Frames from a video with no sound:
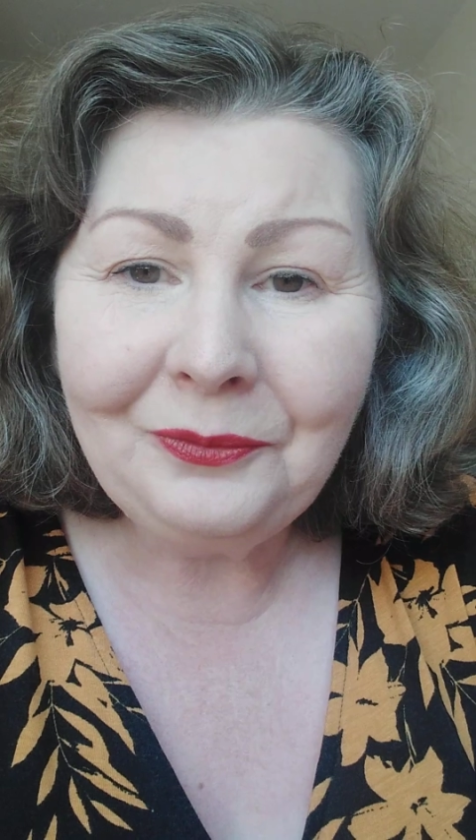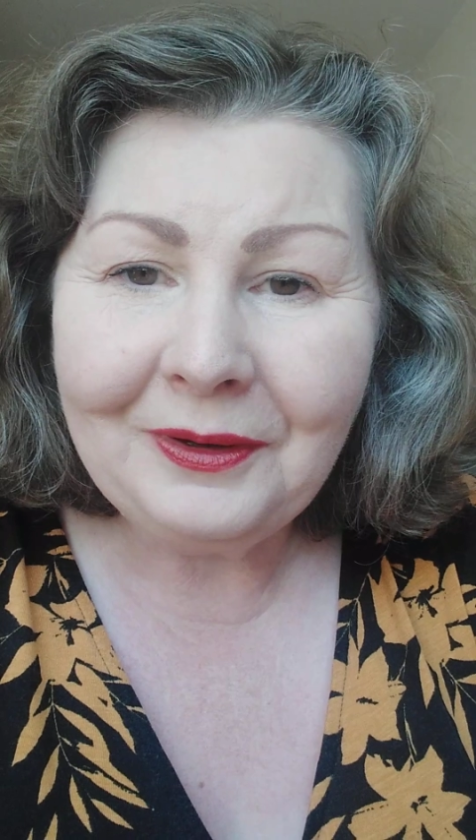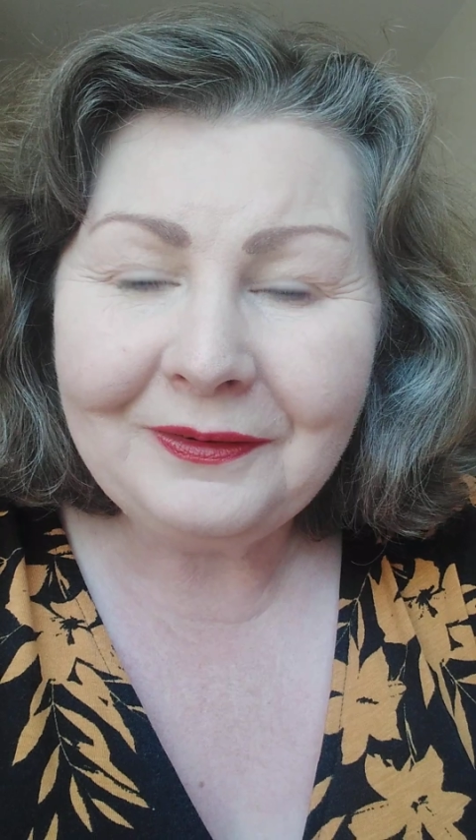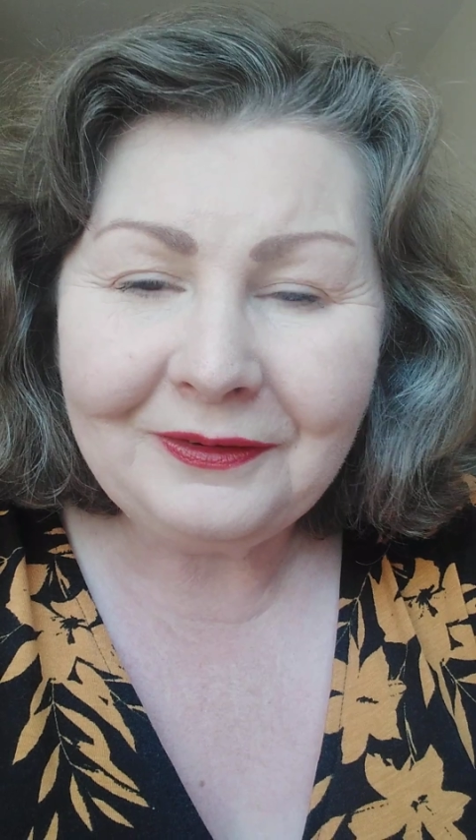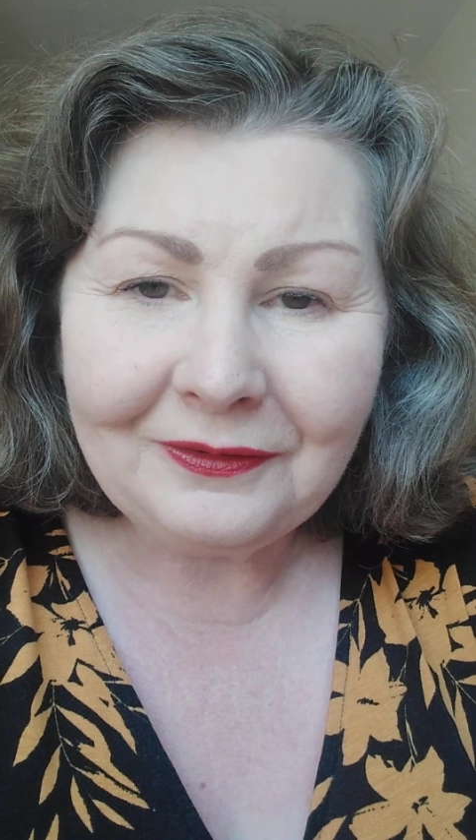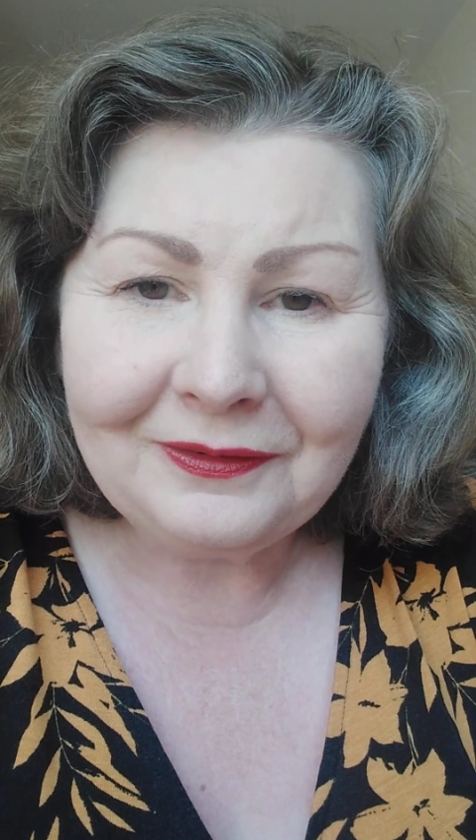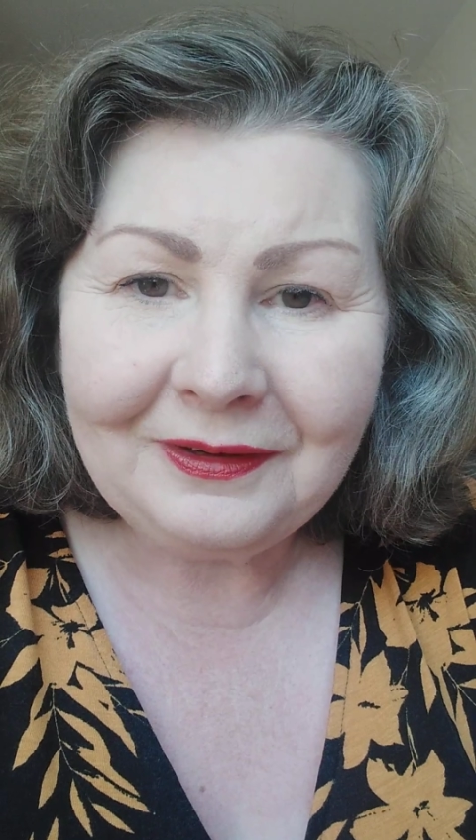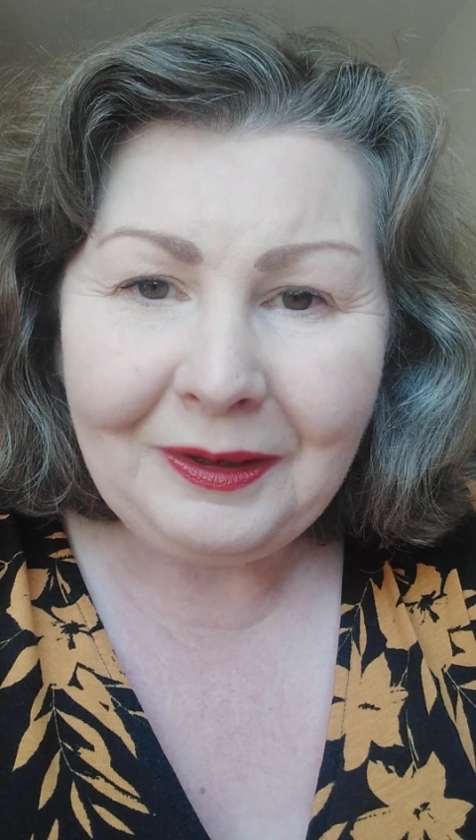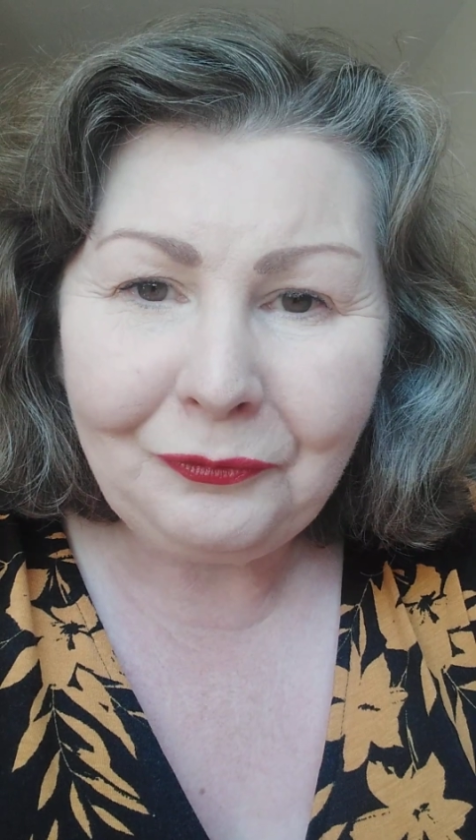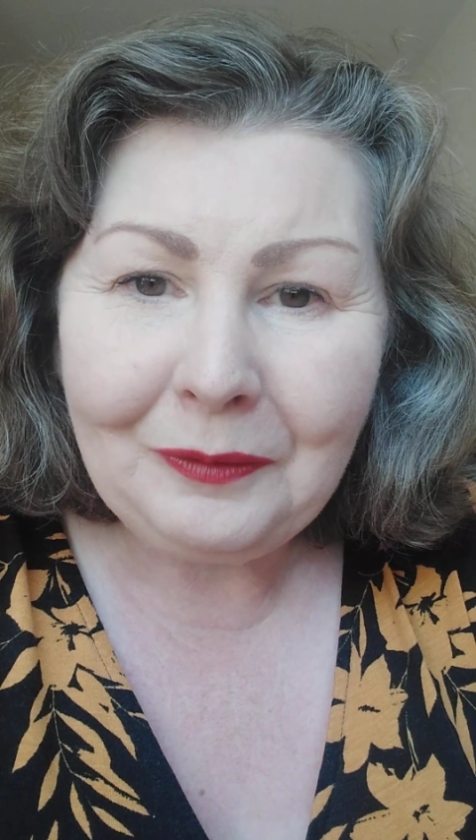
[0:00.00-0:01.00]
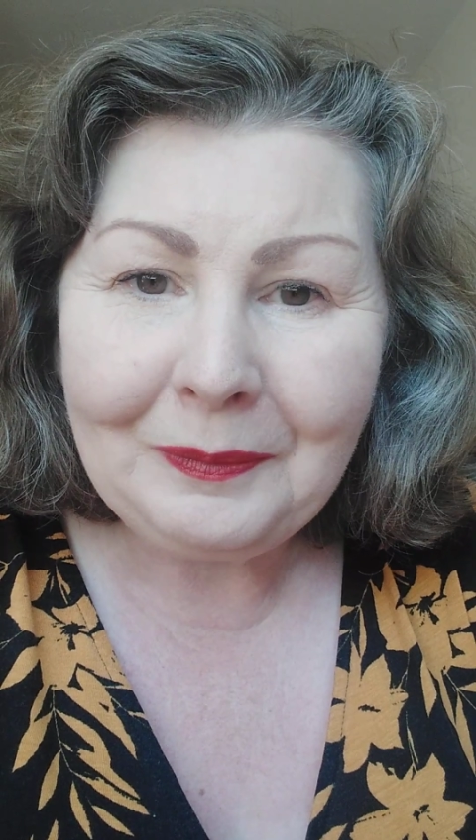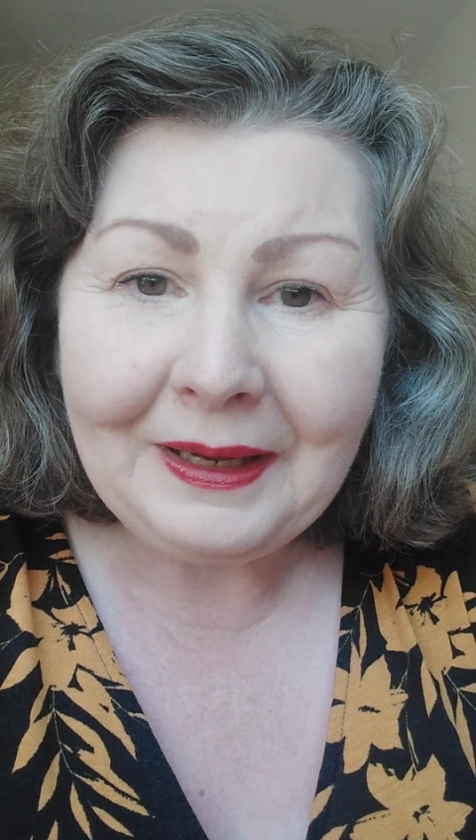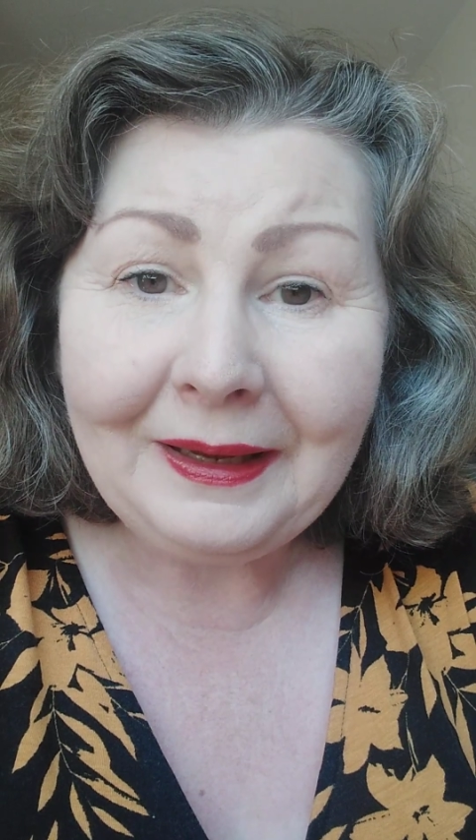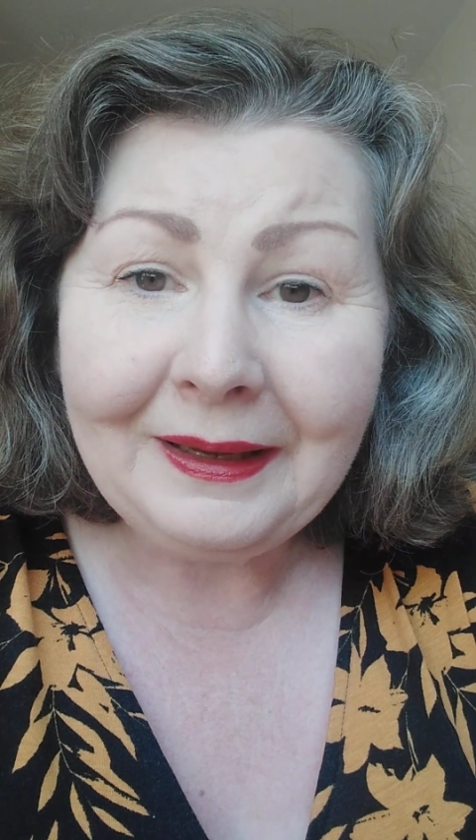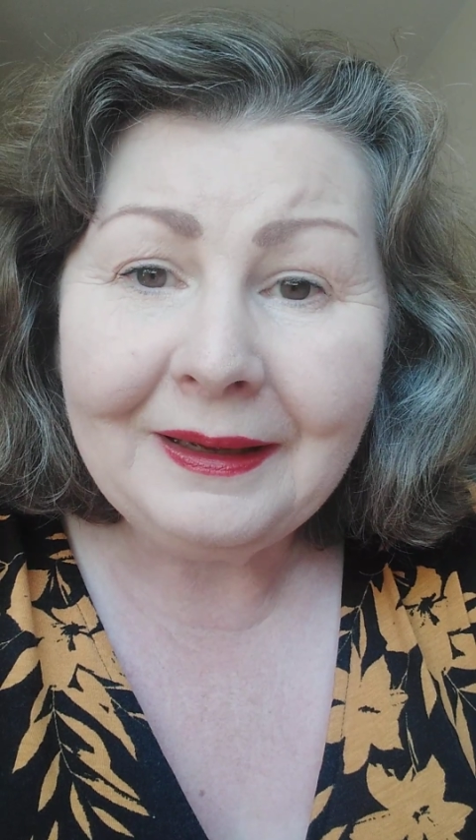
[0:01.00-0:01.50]
wanted to just keep
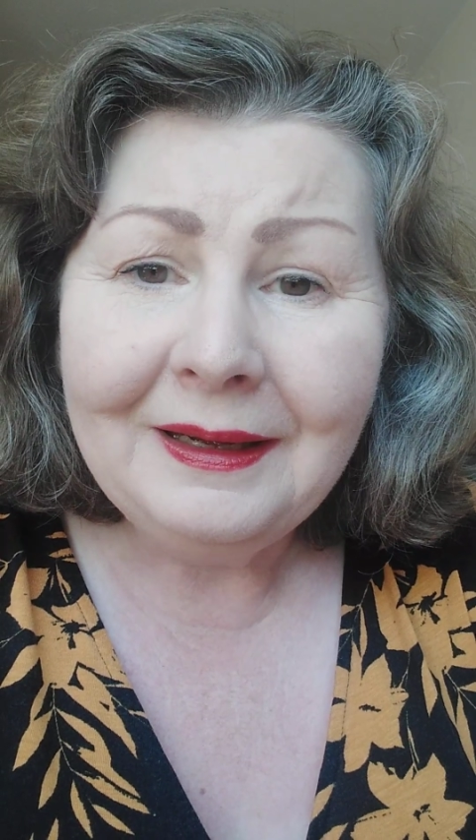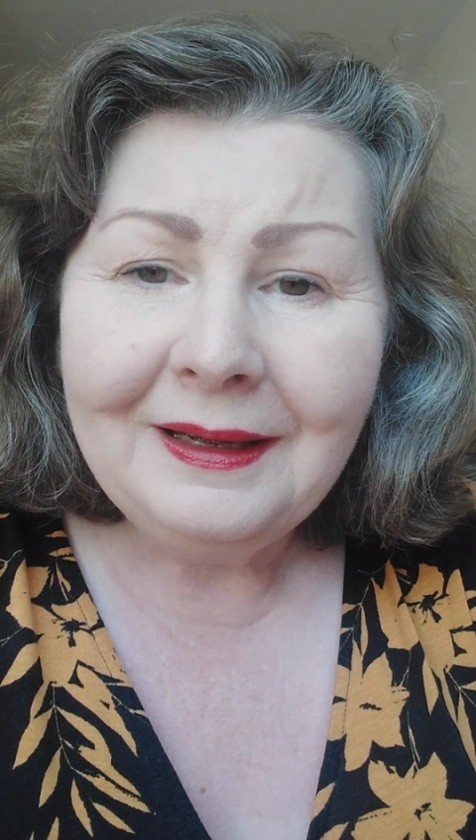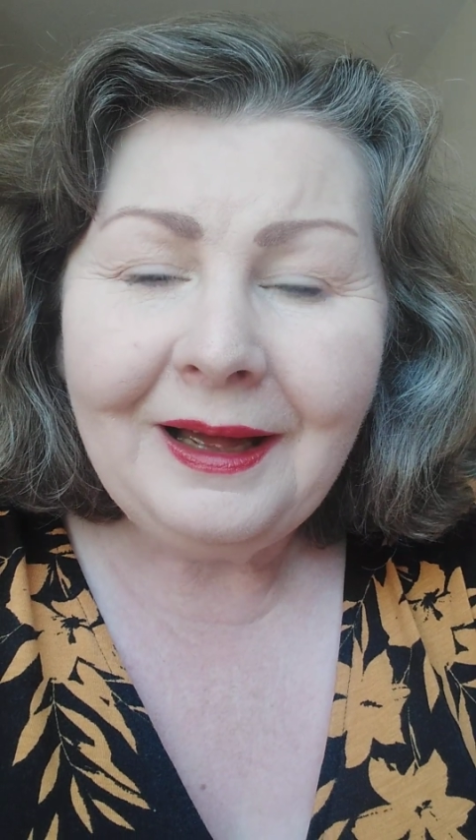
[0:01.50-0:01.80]
replaying it.